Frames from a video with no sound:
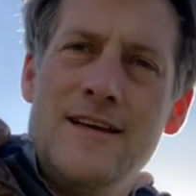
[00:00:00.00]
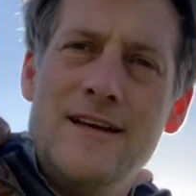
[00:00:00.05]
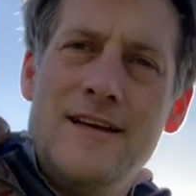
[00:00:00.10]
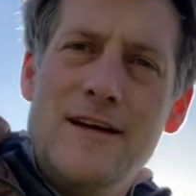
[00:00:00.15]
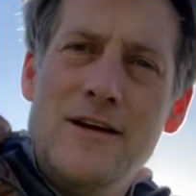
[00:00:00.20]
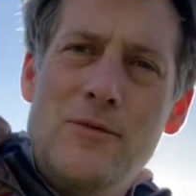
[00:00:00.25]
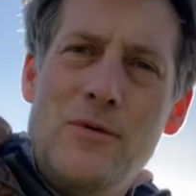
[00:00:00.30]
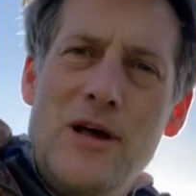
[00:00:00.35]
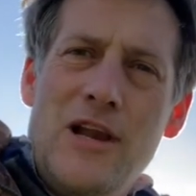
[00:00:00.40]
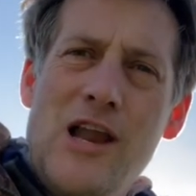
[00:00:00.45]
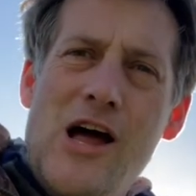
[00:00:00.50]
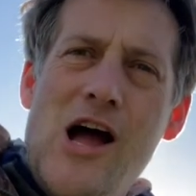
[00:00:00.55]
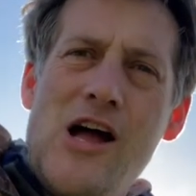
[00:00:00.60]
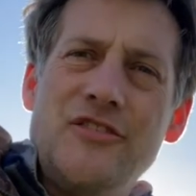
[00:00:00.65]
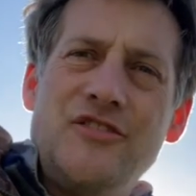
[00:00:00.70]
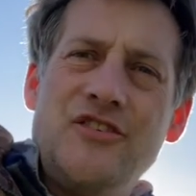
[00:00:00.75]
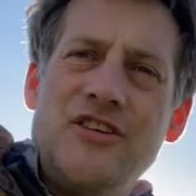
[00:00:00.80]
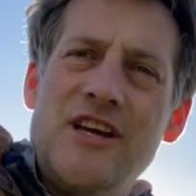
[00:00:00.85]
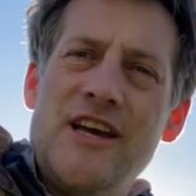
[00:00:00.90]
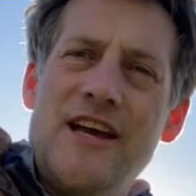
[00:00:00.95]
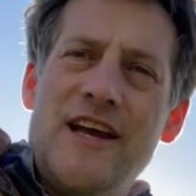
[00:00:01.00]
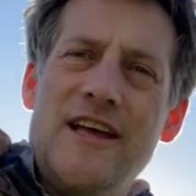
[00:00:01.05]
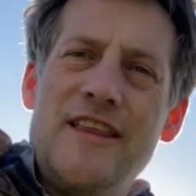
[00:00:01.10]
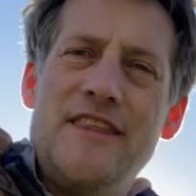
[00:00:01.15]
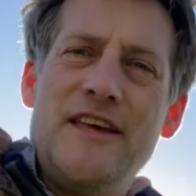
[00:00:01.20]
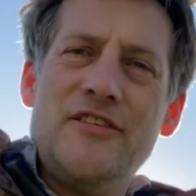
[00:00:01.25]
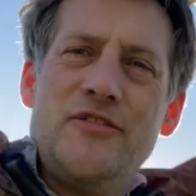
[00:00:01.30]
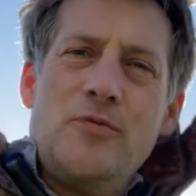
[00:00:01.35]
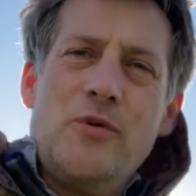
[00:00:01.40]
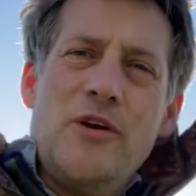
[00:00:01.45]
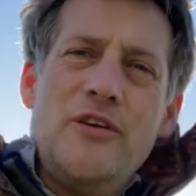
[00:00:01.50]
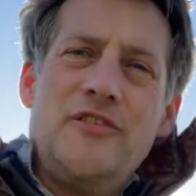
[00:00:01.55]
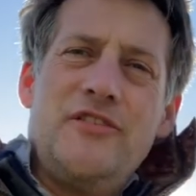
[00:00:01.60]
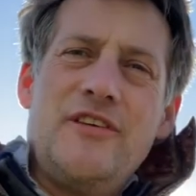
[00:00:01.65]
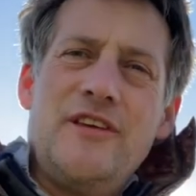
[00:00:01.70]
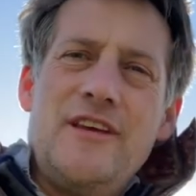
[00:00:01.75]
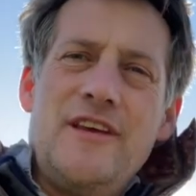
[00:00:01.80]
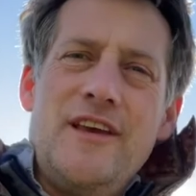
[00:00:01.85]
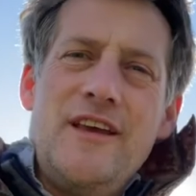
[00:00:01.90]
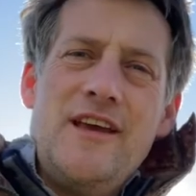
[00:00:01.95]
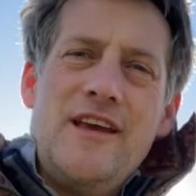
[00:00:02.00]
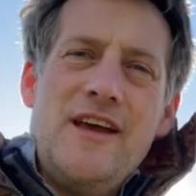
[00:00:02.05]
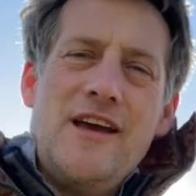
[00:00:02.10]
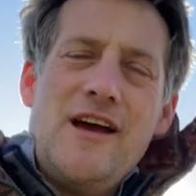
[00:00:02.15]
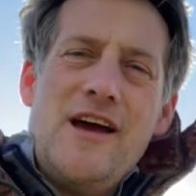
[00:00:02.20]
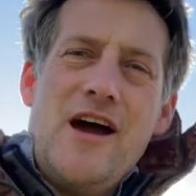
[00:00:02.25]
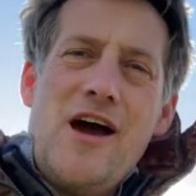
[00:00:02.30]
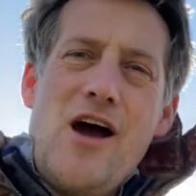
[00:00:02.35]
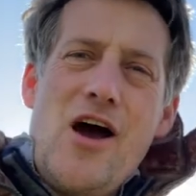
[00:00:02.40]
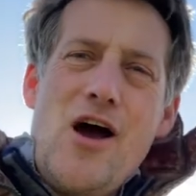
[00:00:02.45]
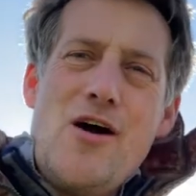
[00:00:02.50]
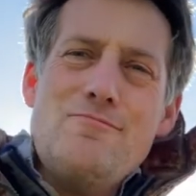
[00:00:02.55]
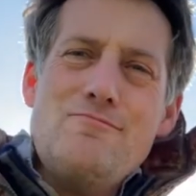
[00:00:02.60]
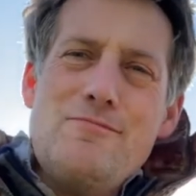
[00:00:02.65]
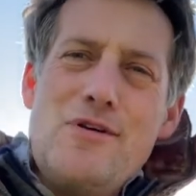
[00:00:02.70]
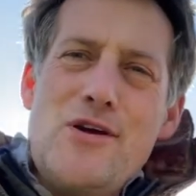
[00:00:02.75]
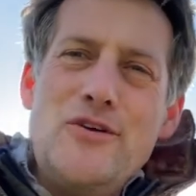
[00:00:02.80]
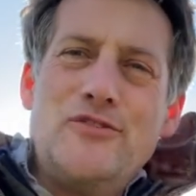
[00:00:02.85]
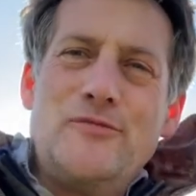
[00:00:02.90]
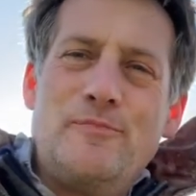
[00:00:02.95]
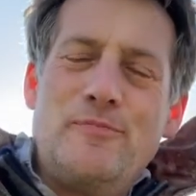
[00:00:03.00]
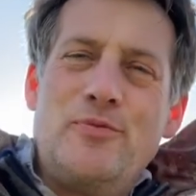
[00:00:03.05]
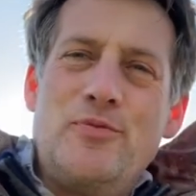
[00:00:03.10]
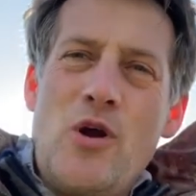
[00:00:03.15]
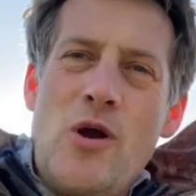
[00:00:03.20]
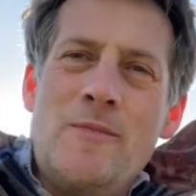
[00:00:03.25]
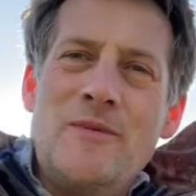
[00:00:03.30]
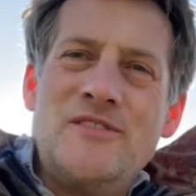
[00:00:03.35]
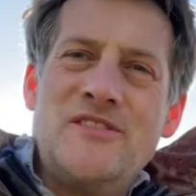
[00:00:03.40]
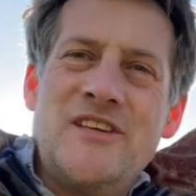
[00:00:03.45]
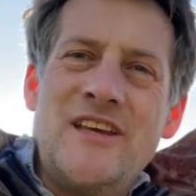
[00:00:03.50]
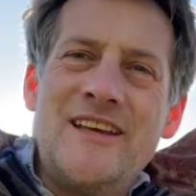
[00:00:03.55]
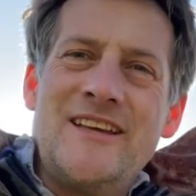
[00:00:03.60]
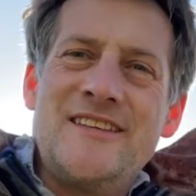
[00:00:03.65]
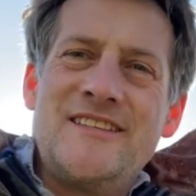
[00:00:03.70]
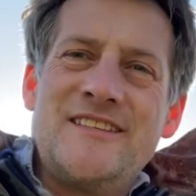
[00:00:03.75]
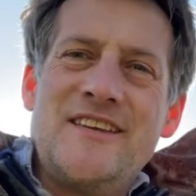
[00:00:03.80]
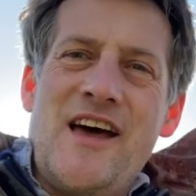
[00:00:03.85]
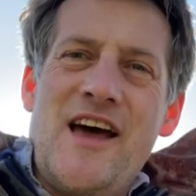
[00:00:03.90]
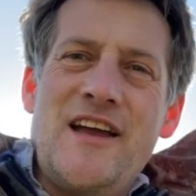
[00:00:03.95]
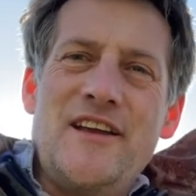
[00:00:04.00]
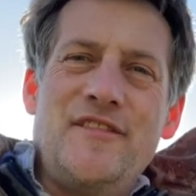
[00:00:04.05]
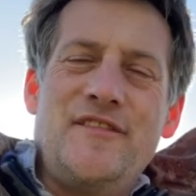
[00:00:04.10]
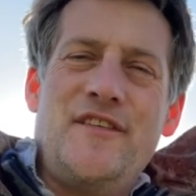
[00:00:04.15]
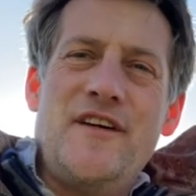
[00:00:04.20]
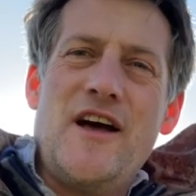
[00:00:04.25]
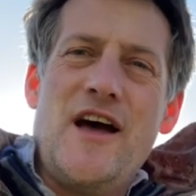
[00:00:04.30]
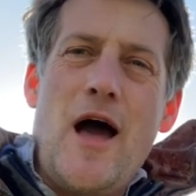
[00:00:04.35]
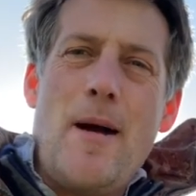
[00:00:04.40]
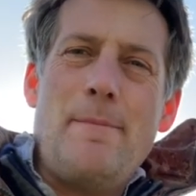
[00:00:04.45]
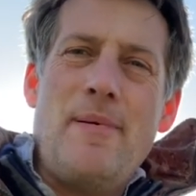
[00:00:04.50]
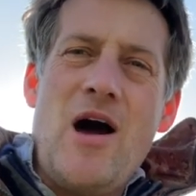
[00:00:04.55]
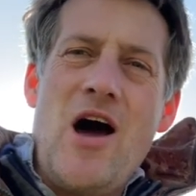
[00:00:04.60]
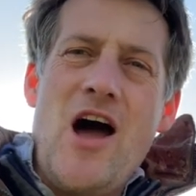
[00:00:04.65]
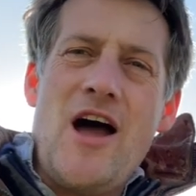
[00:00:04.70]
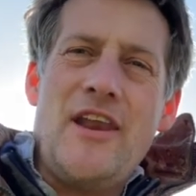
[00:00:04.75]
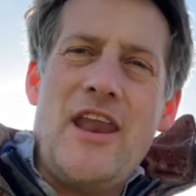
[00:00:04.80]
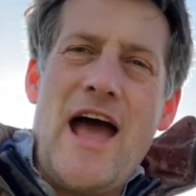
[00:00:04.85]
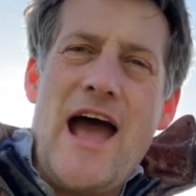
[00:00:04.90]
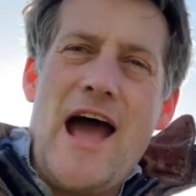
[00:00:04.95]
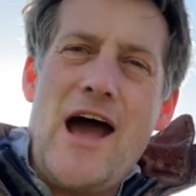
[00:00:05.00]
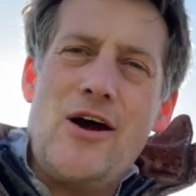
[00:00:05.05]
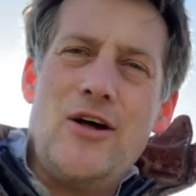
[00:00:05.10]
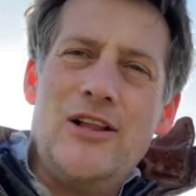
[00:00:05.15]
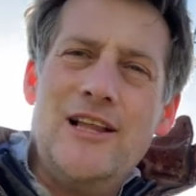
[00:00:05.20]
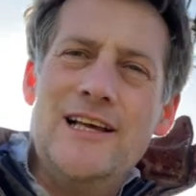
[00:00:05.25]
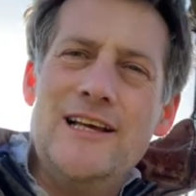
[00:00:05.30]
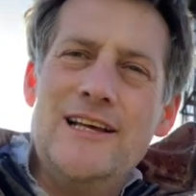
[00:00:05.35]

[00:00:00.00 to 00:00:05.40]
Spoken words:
Well, last year this was our most promising site for a barn owl,